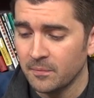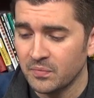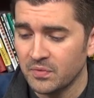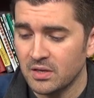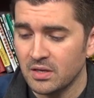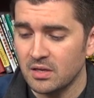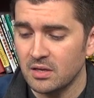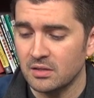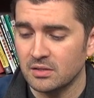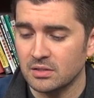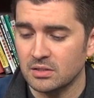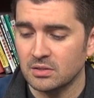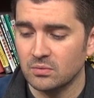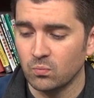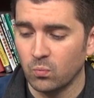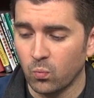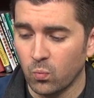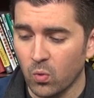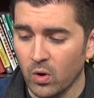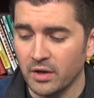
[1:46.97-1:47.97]
The
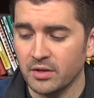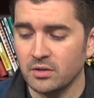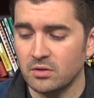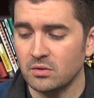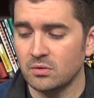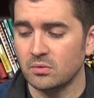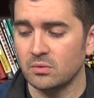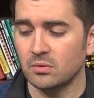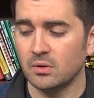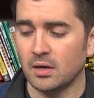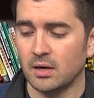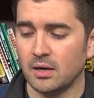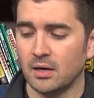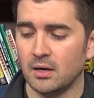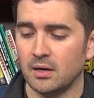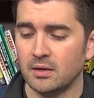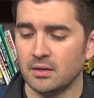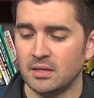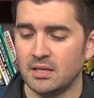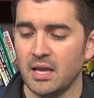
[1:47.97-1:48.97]
what you
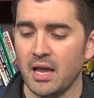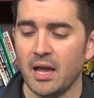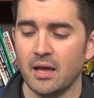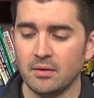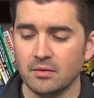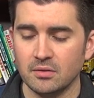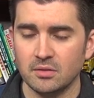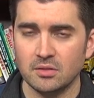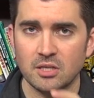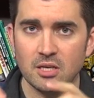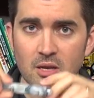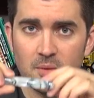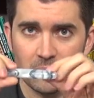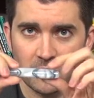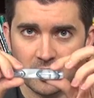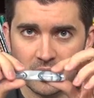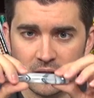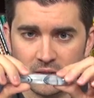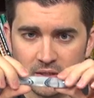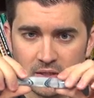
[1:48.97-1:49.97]
uh, get
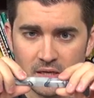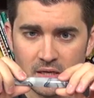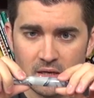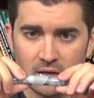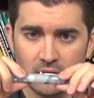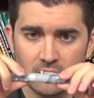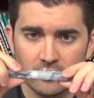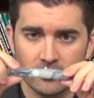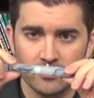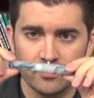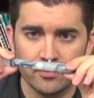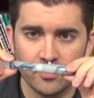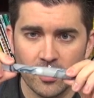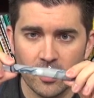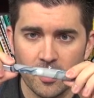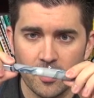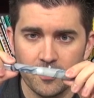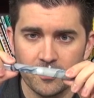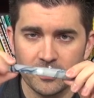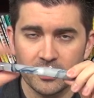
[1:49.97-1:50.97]
typically
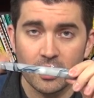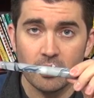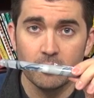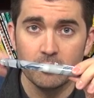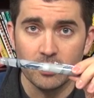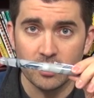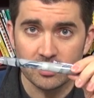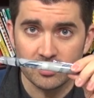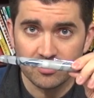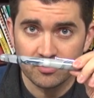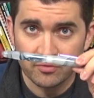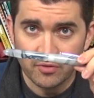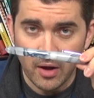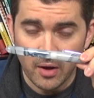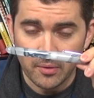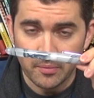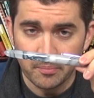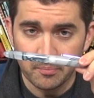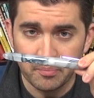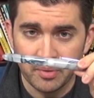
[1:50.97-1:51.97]
from most
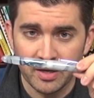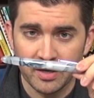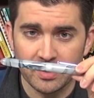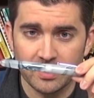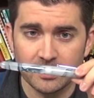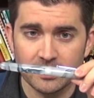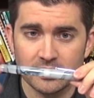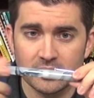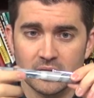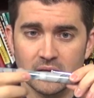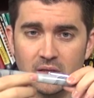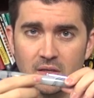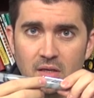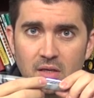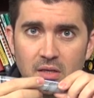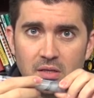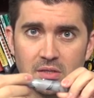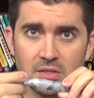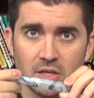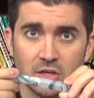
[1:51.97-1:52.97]
fountain pens
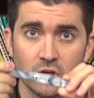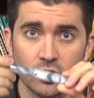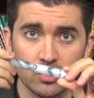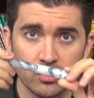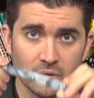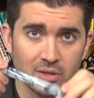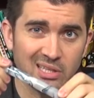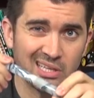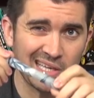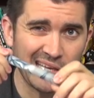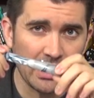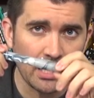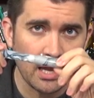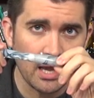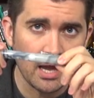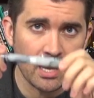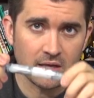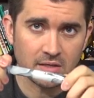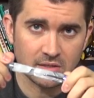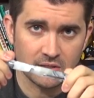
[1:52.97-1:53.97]
is acrylic
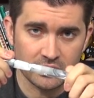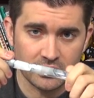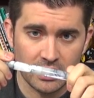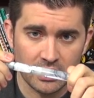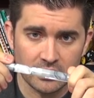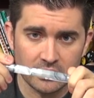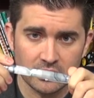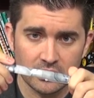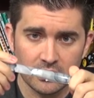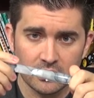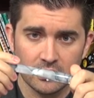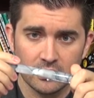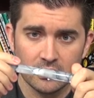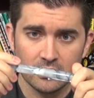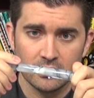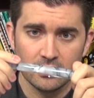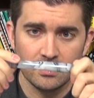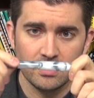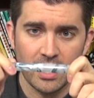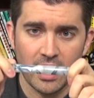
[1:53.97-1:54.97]
acetate.
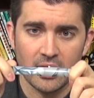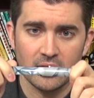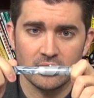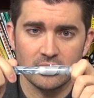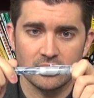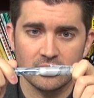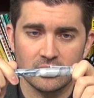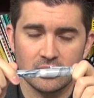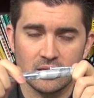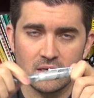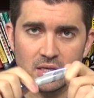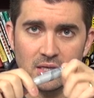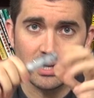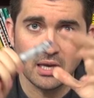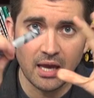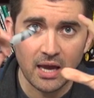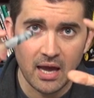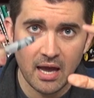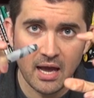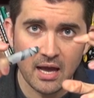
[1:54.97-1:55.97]
That is the
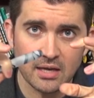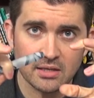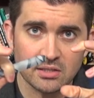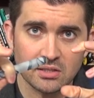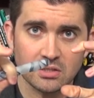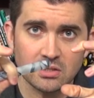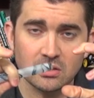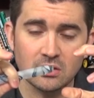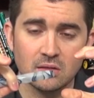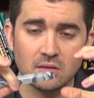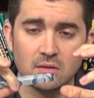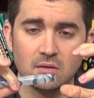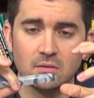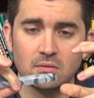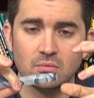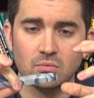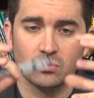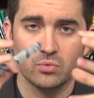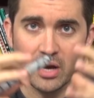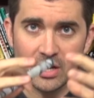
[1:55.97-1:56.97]
cast
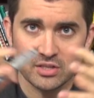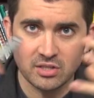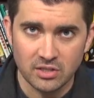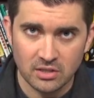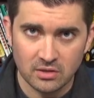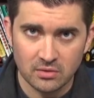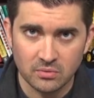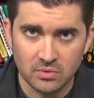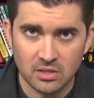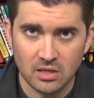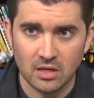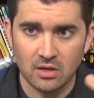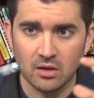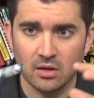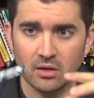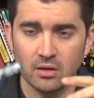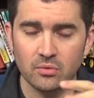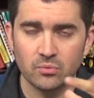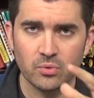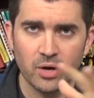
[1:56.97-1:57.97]
resin, was they
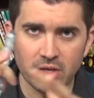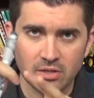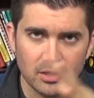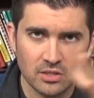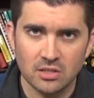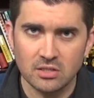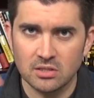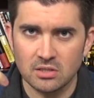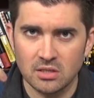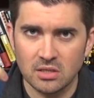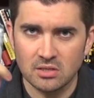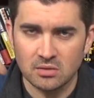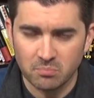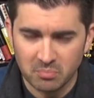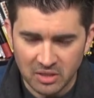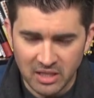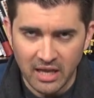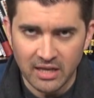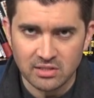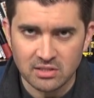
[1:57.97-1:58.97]
call it. Resin is, is
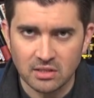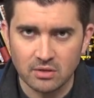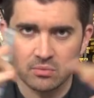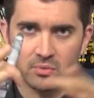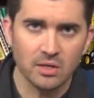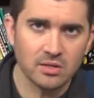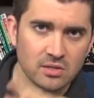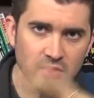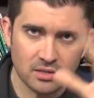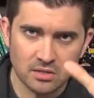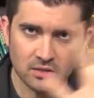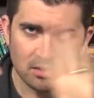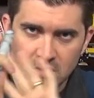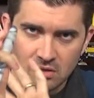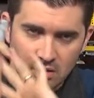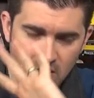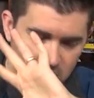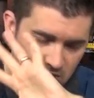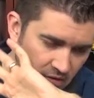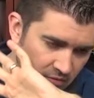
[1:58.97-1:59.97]
plastic. Resin is,
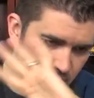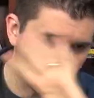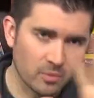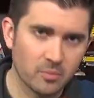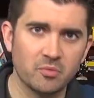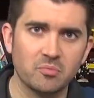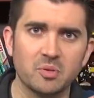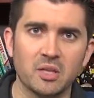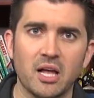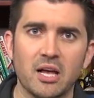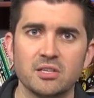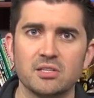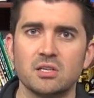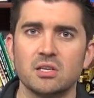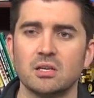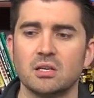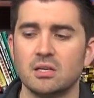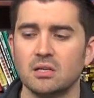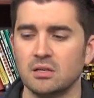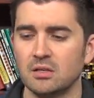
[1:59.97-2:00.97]
is a form of
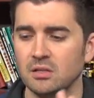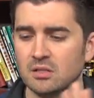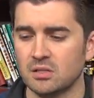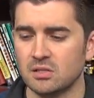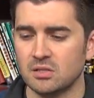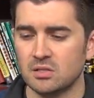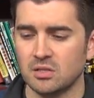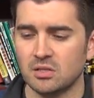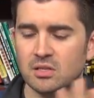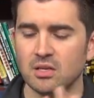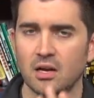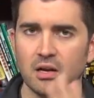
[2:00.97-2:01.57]
plastic, and it's just